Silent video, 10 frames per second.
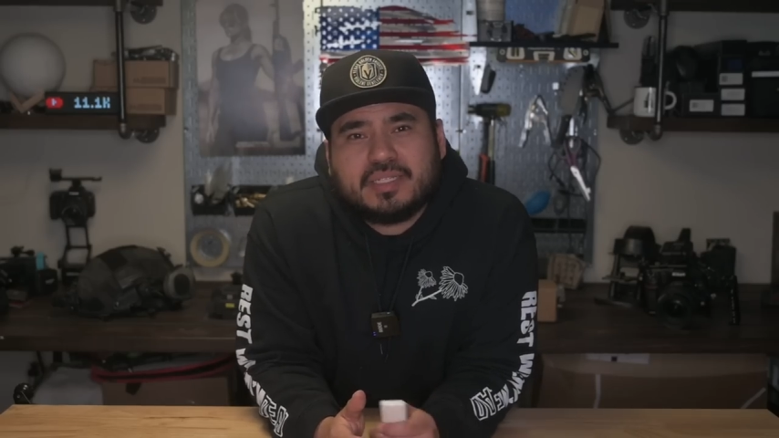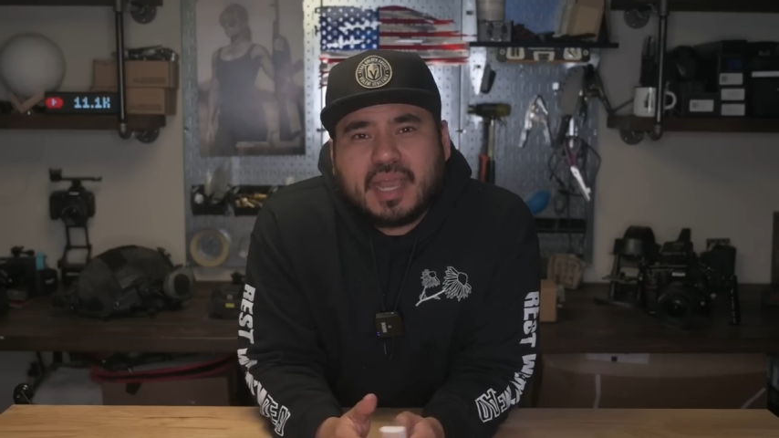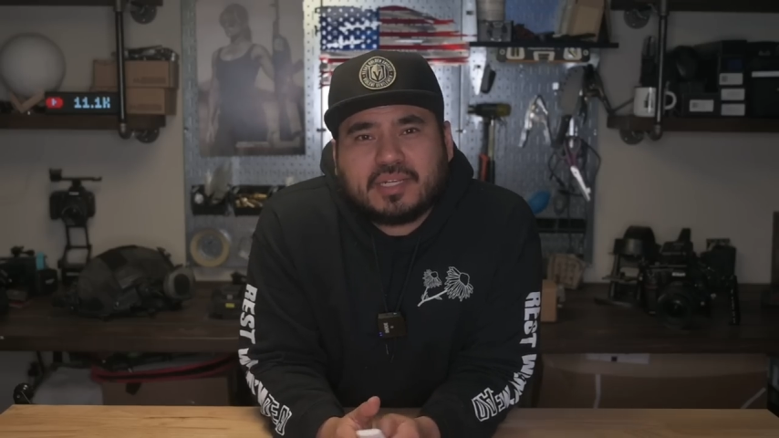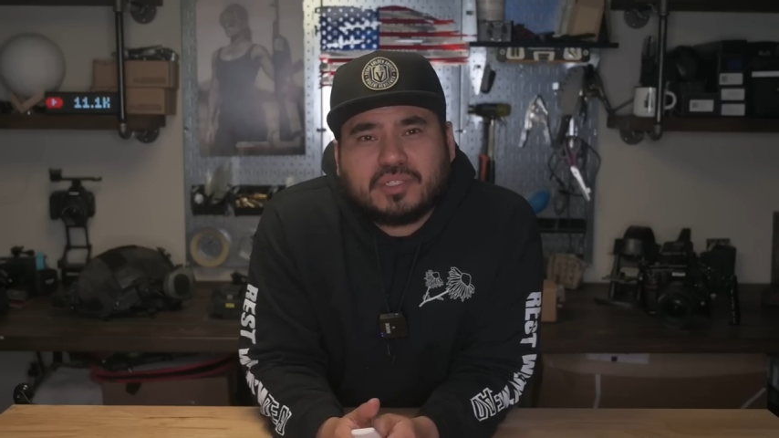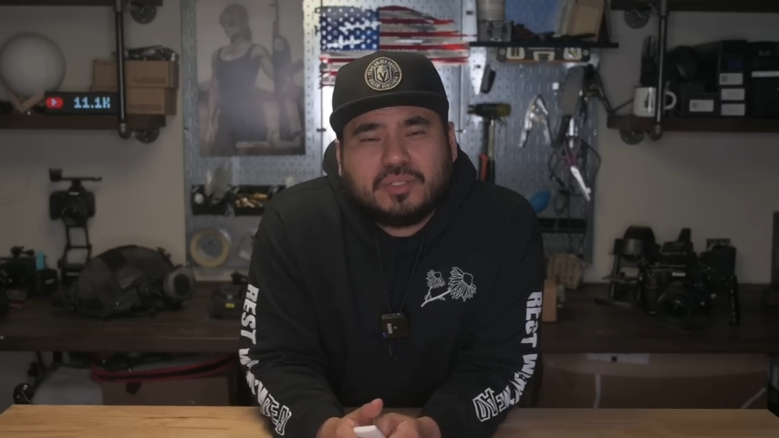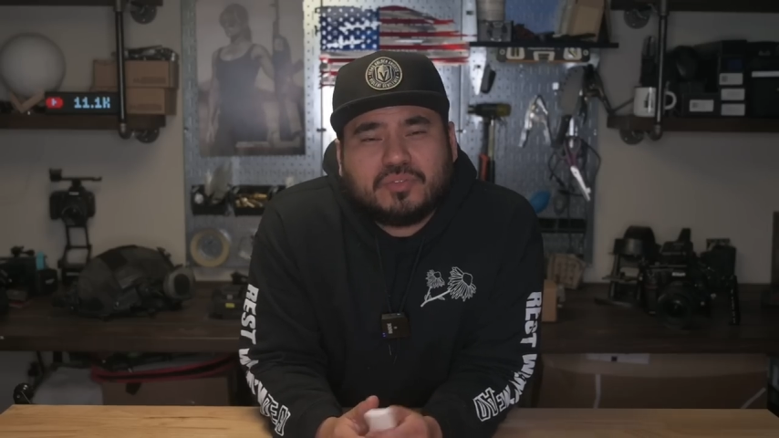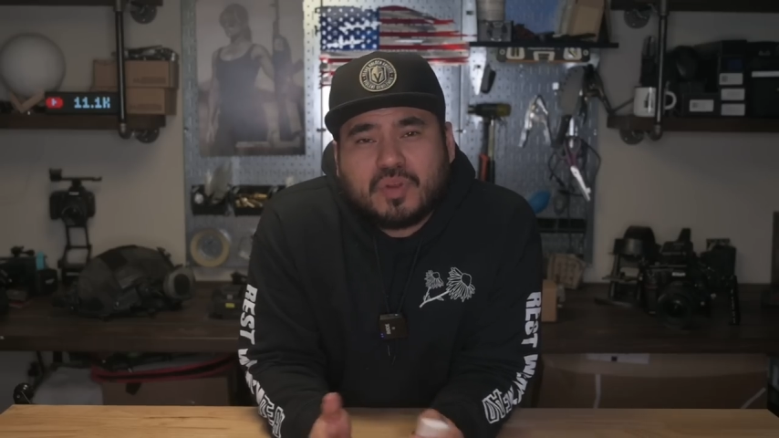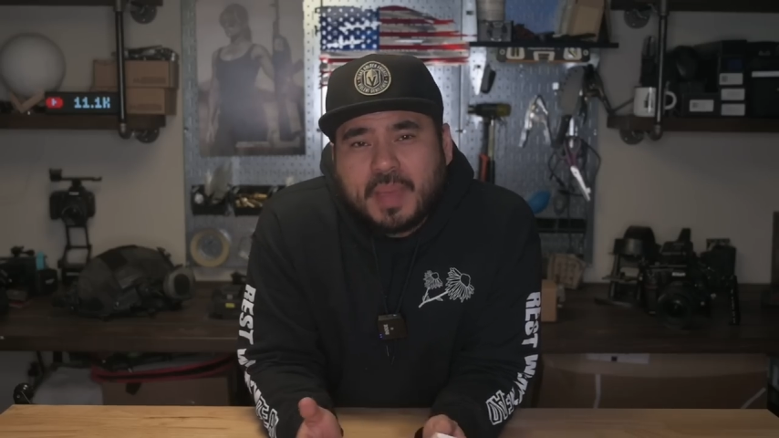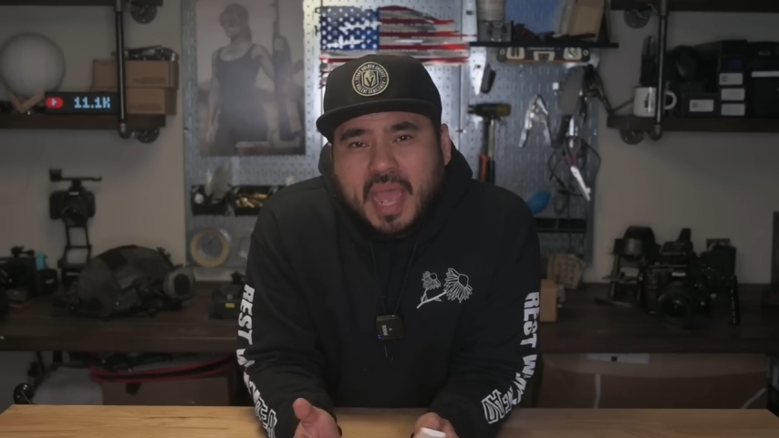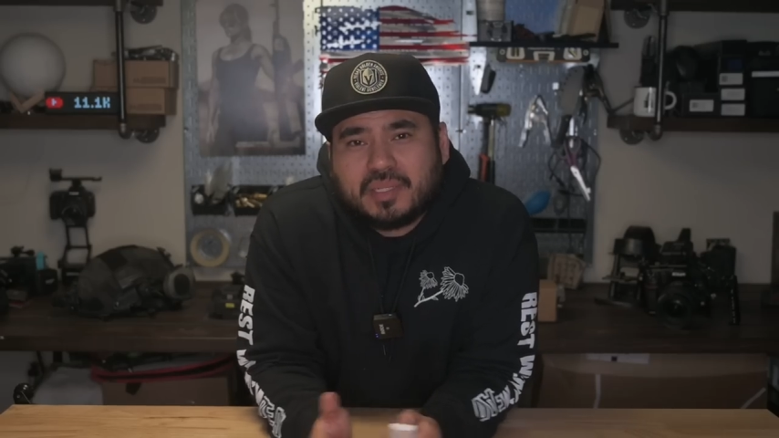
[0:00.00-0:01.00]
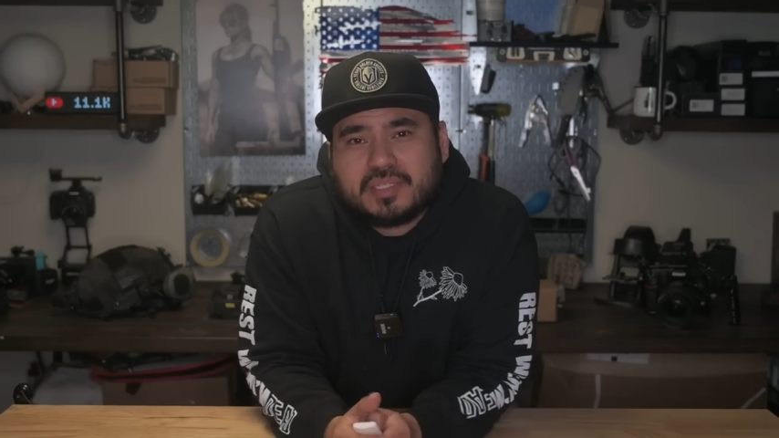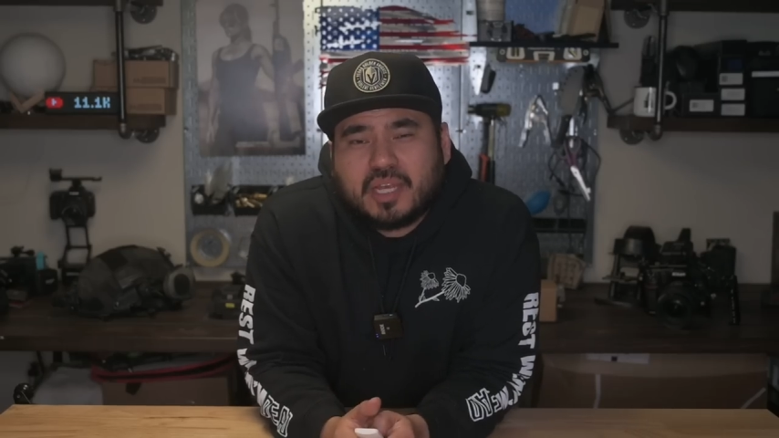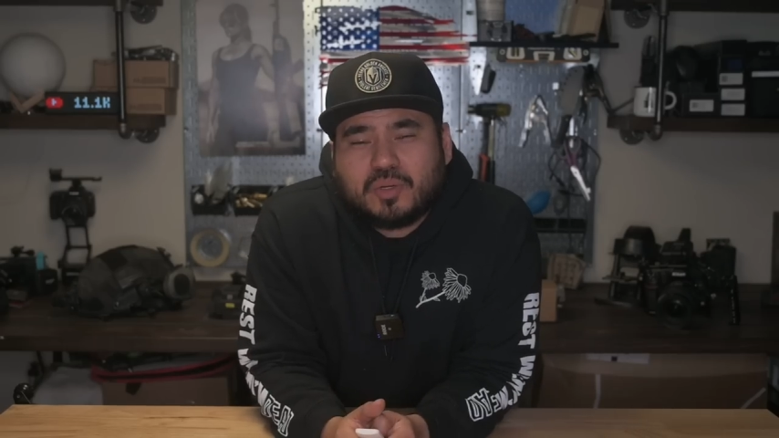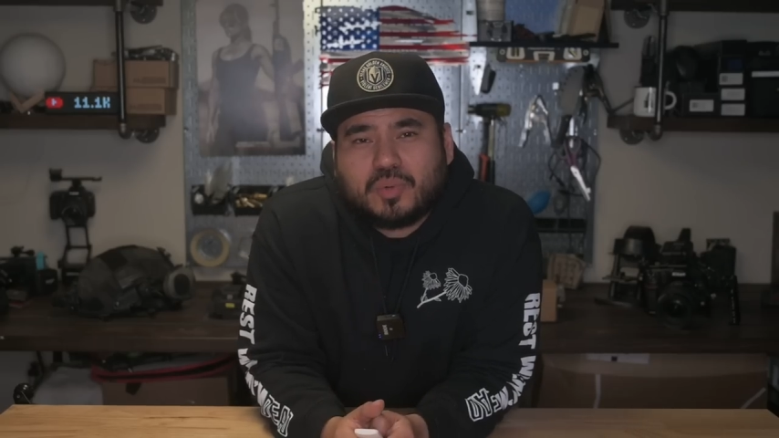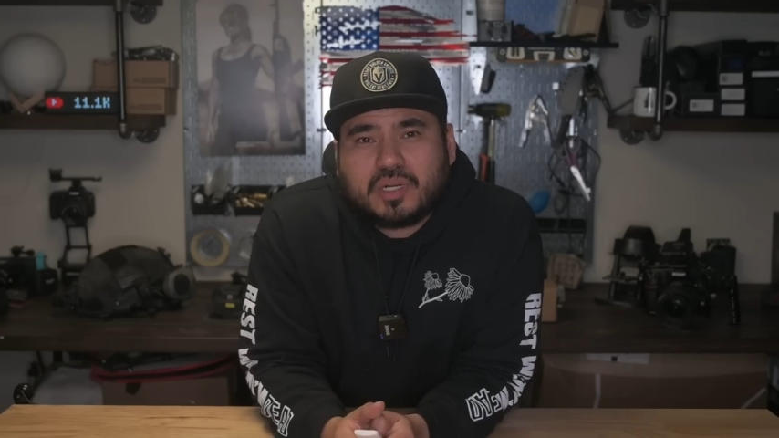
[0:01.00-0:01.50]
Tactical from Atlas
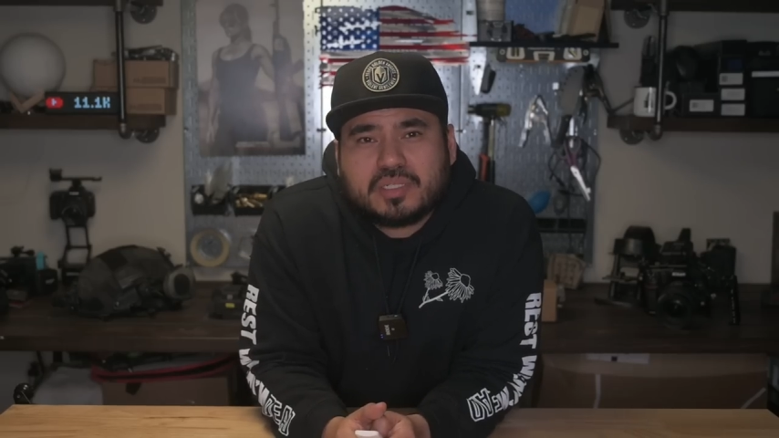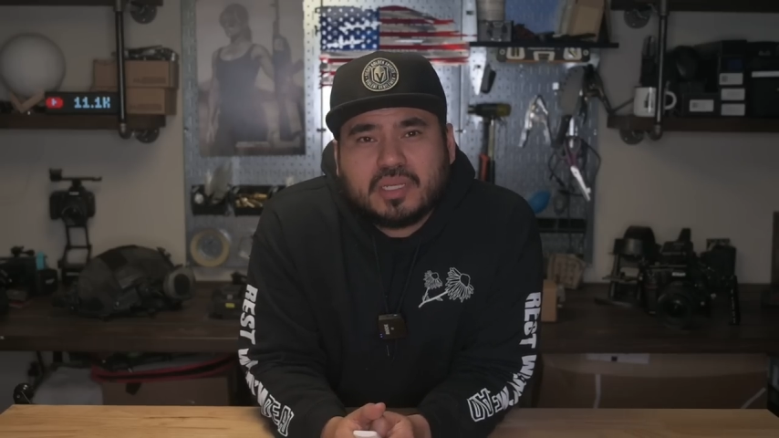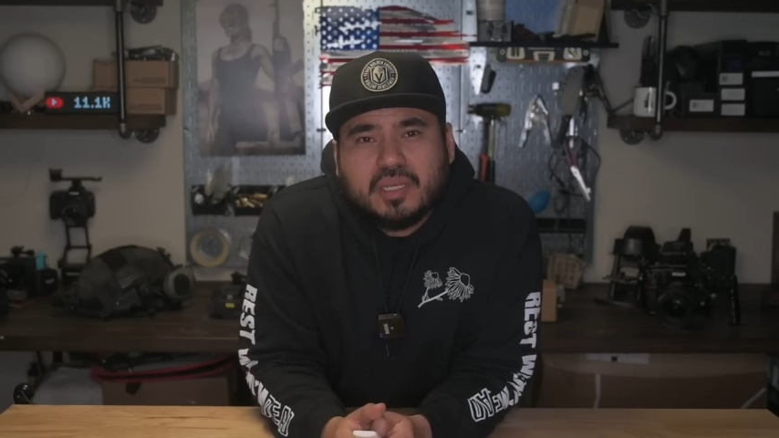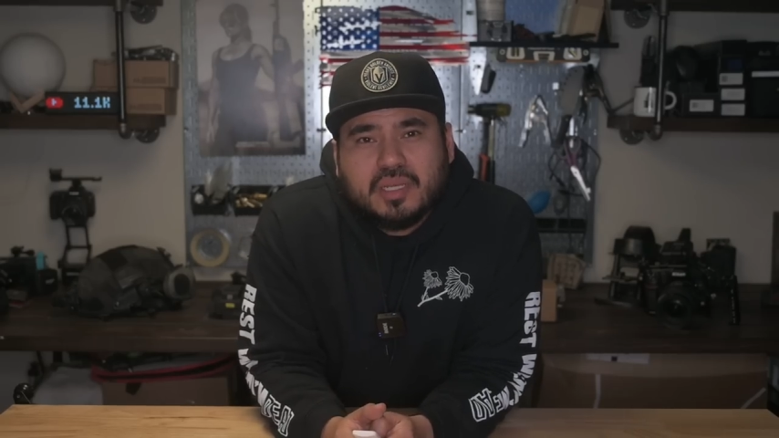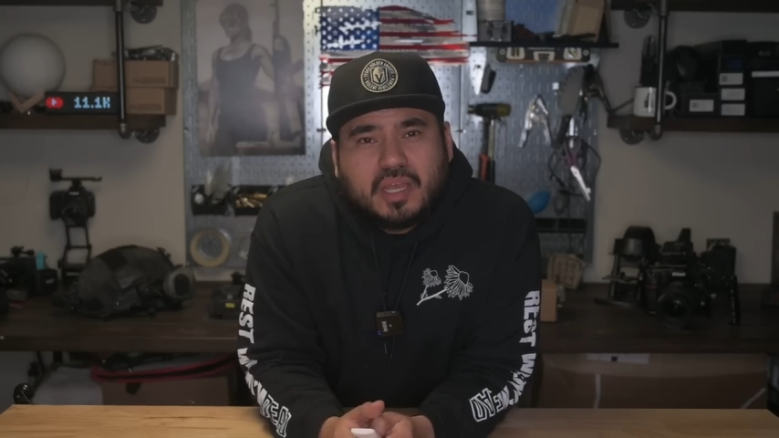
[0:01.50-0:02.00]
Gunworks.